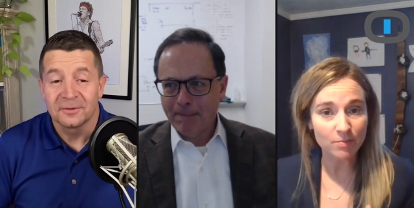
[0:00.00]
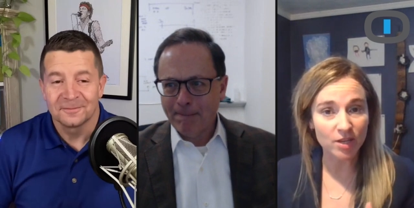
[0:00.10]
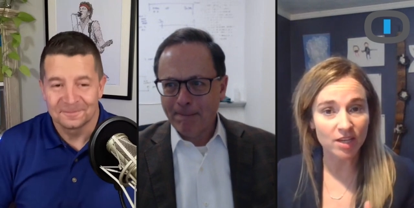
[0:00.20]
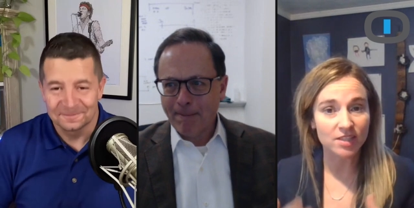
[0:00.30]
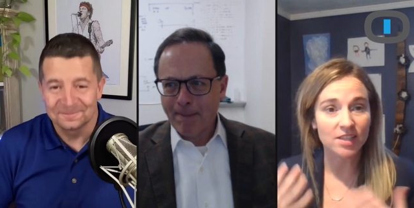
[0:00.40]

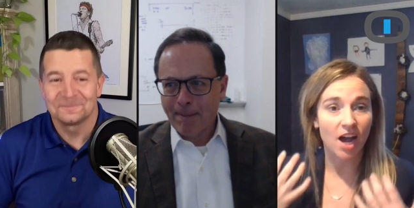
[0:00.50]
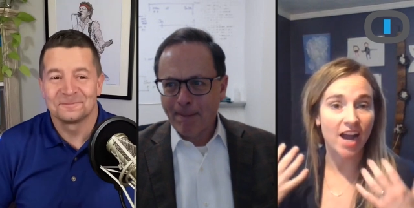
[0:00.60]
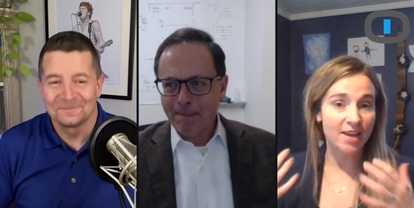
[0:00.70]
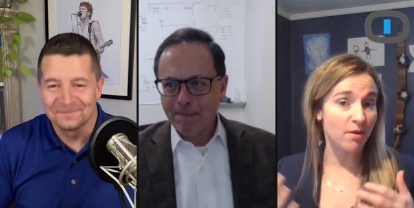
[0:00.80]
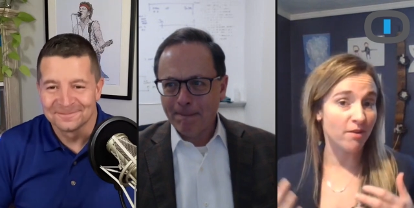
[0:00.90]
Speaker 1: because I
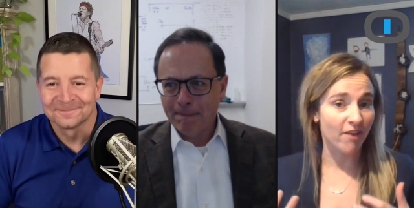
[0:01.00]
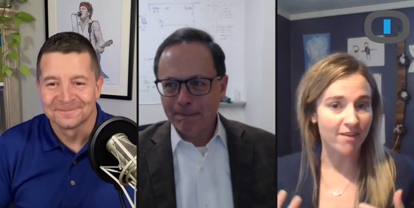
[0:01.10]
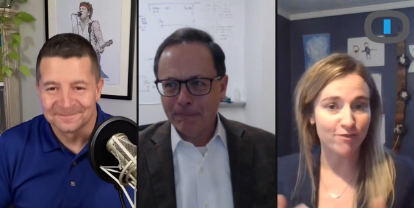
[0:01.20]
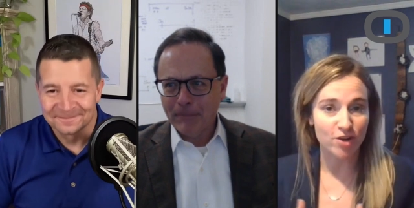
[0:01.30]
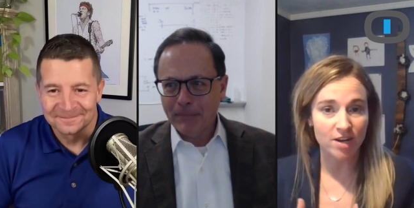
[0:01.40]
am a
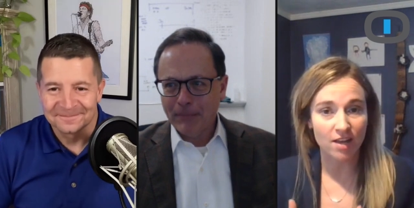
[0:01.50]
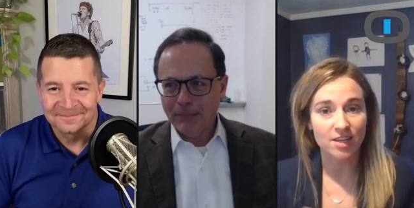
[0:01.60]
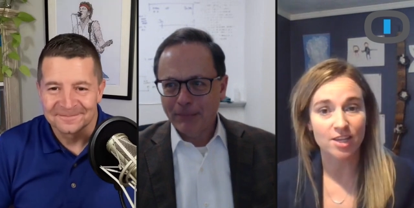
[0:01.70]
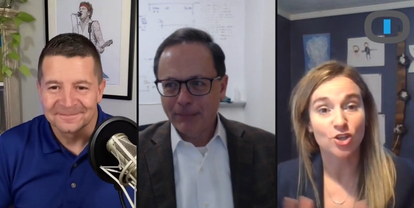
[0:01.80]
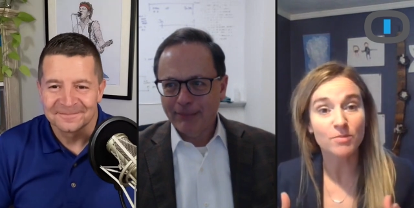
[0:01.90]
five foot
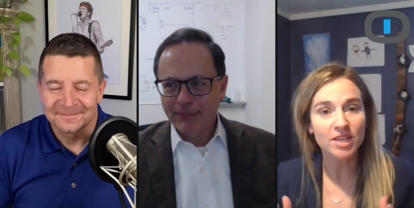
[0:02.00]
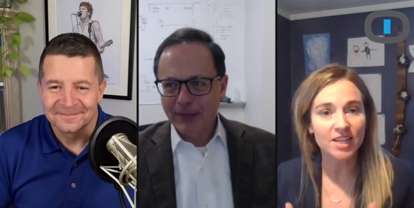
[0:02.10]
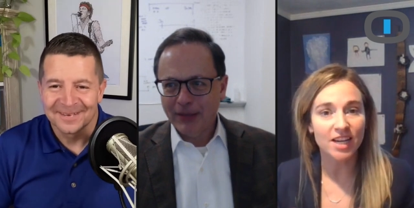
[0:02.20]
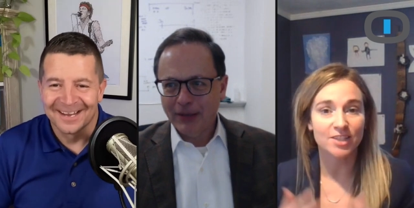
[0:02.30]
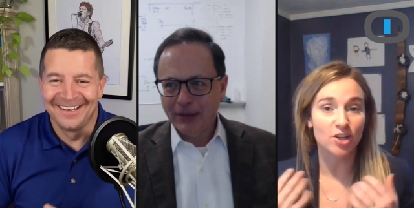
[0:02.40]
nothing human
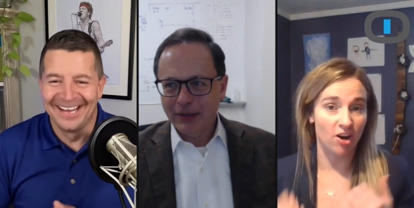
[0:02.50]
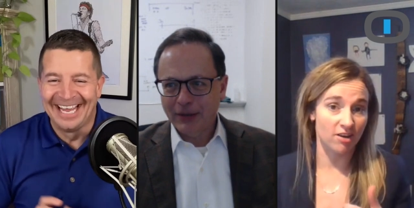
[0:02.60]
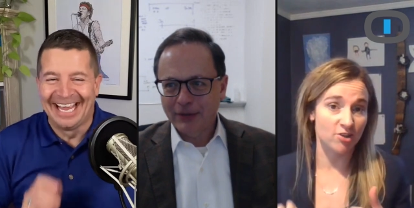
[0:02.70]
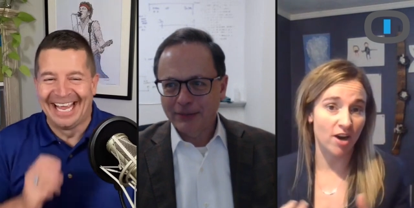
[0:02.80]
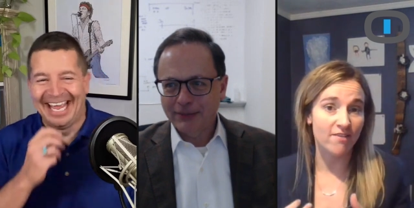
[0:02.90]
and car
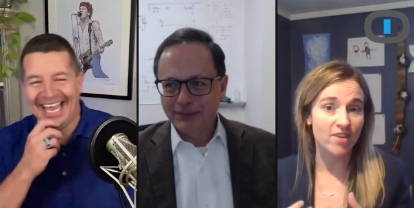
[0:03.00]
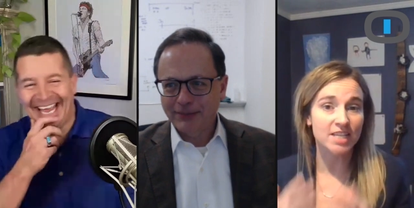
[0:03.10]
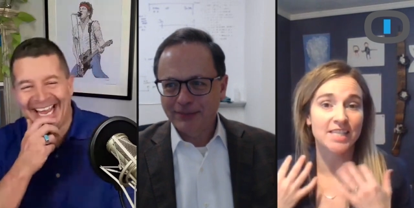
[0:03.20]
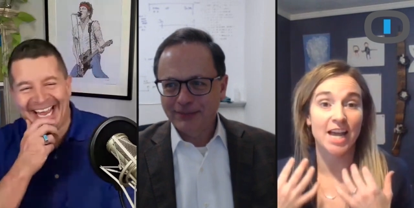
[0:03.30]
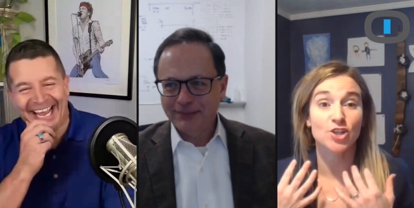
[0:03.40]
driving
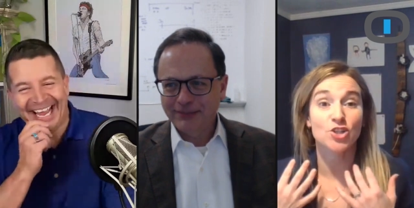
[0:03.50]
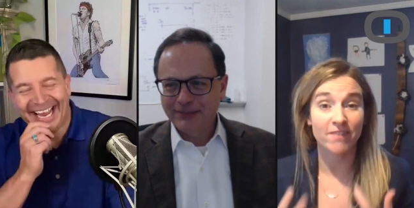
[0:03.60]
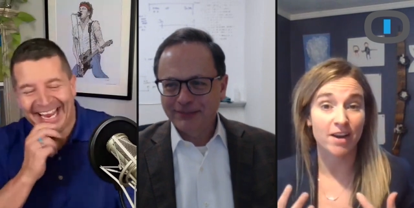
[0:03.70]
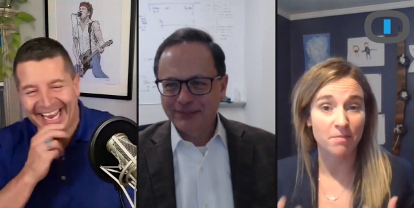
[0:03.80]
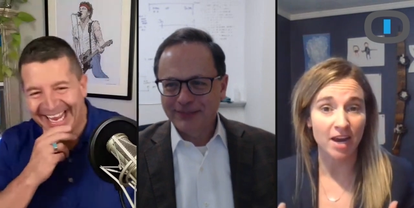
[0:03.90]
is actually
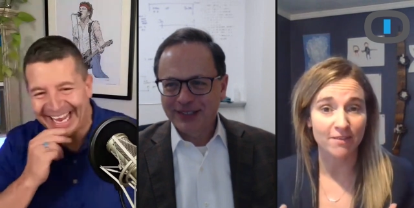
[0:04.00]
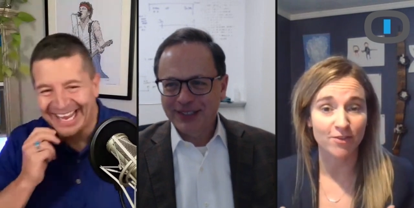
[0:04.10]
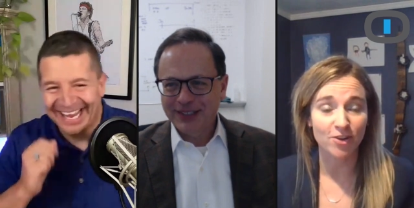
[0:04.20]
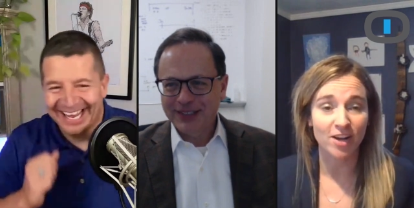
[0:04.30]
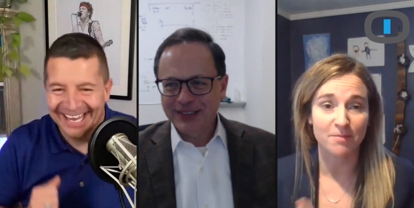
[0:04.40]
very
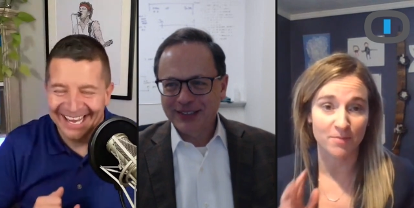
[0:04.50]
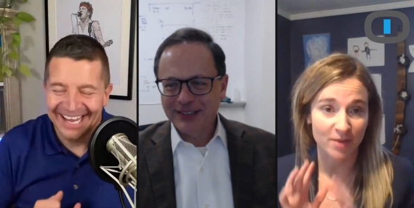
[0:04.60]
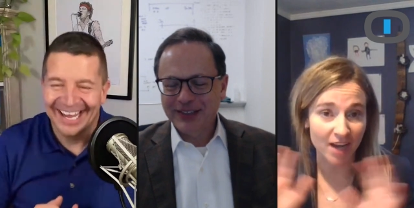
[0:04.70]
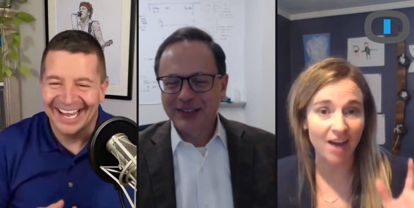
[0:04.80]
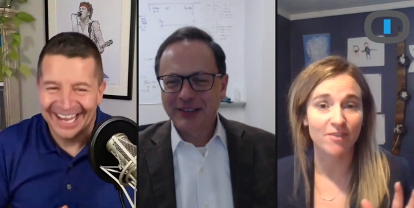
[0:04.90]
painful. I
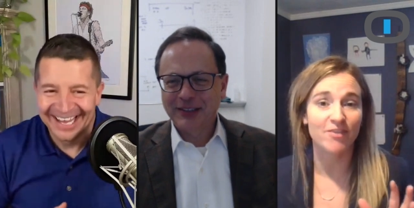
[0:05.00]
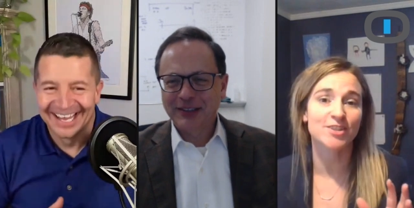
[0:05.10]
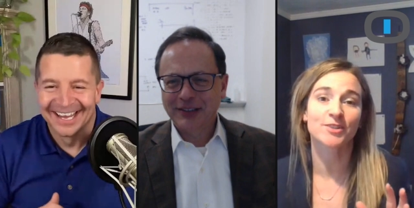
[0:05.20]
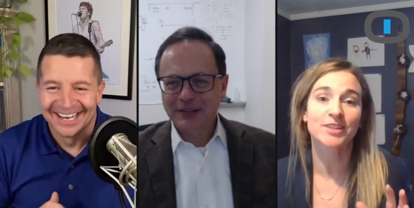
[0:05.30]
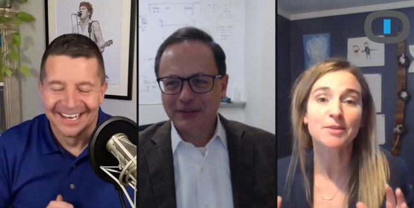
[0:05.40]
have a
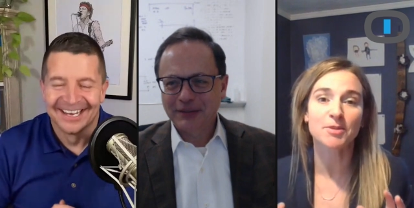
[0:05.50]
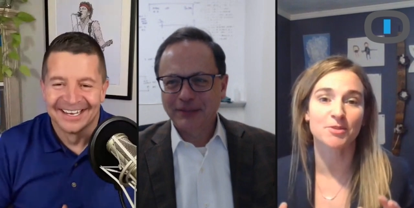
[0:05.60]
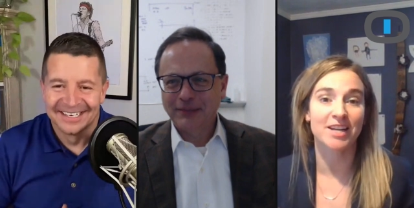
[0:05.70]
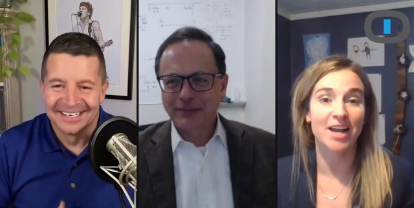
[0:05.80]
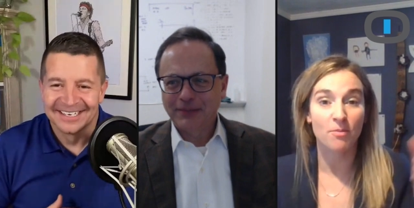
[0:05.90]
physical therapist
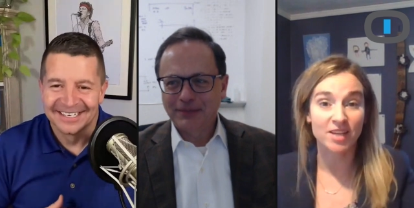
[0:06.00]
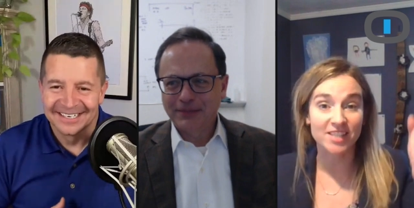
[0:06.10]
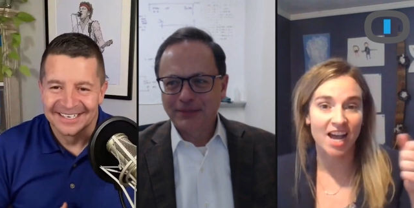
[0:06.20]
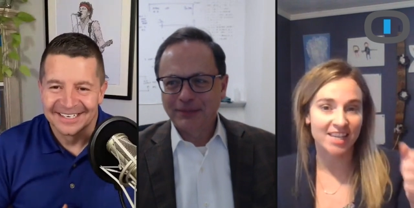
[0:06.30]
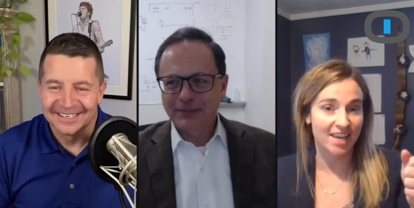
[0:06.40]
right now because
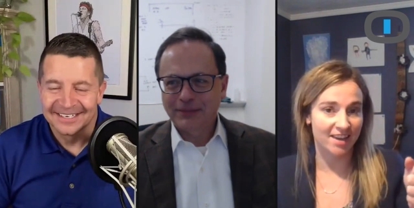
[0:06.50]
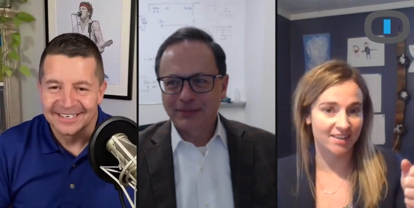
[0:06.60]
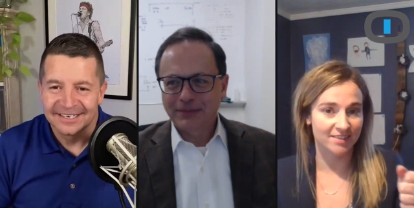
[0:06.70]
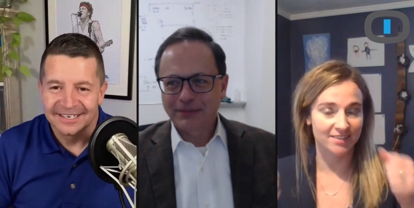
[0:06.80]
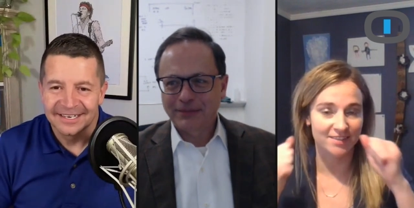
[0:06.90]
I can't
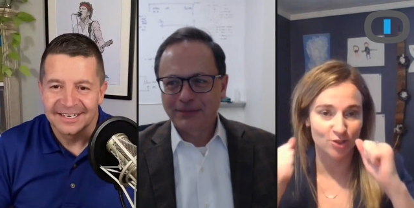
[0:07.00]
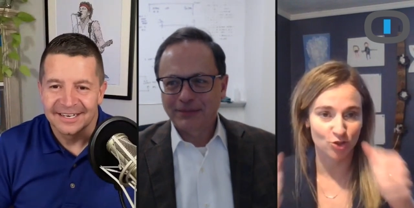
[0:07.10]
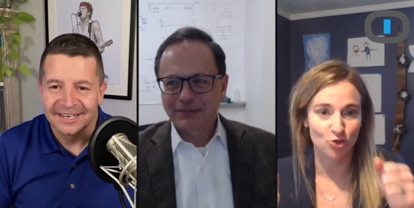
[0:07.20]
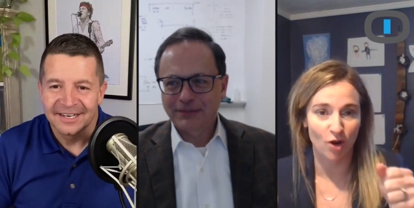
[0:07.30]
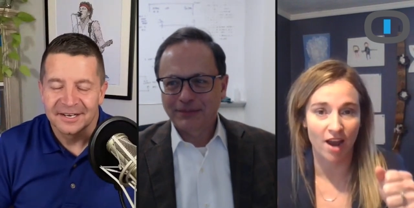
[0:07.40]

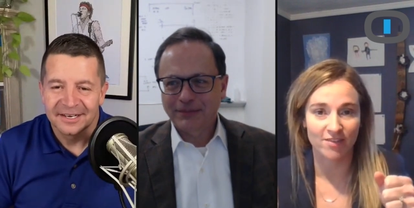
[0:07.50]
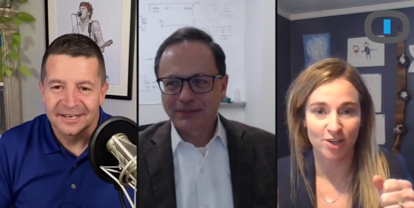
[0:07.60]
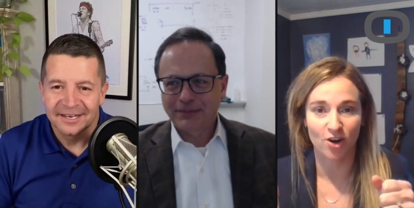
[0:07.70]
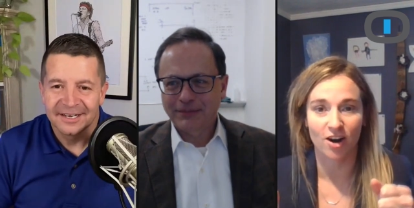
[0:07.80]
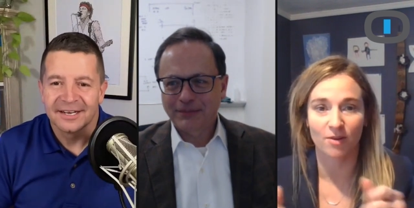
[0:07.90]
drive in a
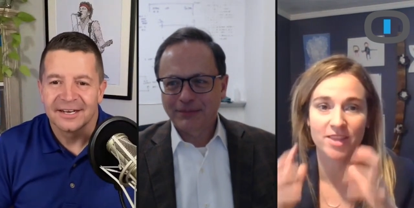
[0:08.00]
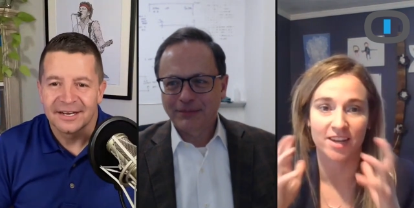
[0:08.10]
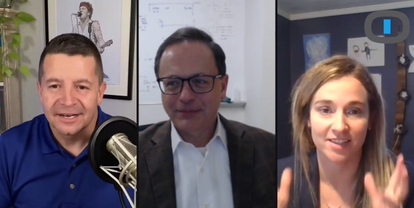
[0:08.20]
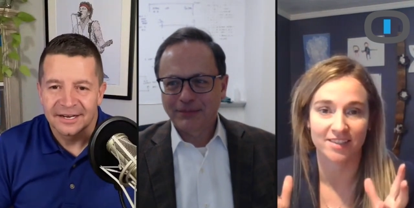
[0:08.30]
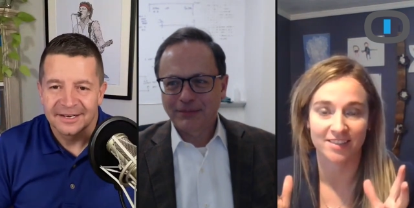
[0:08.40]
car without
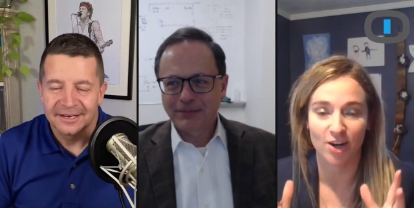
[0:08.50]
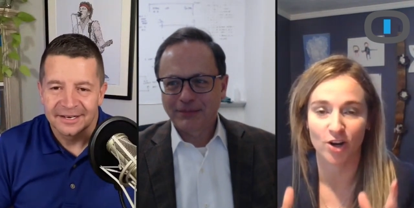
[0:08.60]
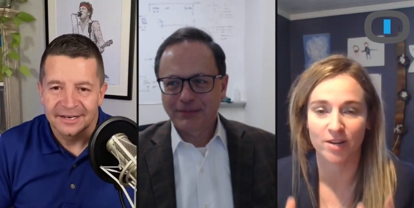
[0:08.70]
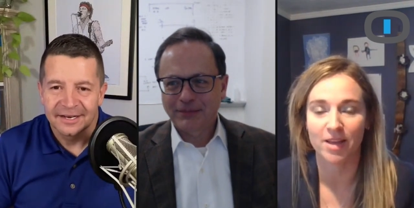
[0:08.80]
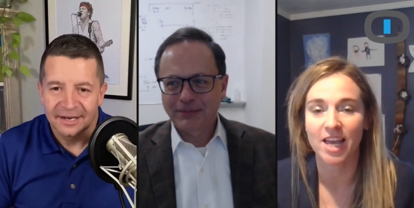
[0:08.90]
it
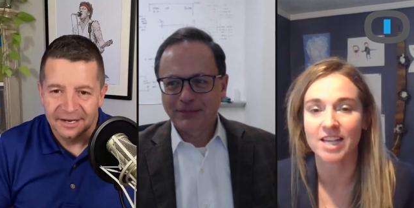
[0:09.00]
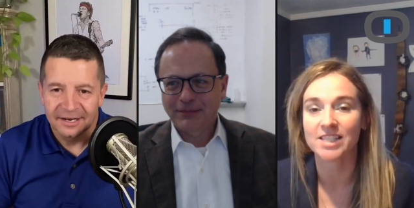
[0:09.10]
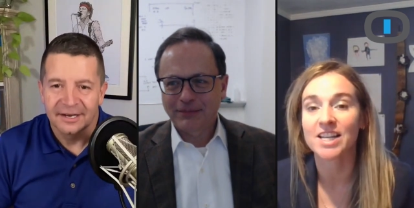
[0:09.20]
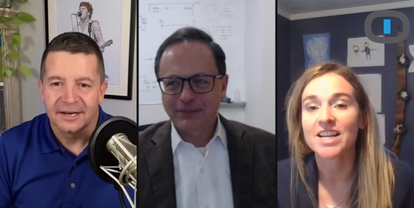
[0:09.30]
hurting my legs.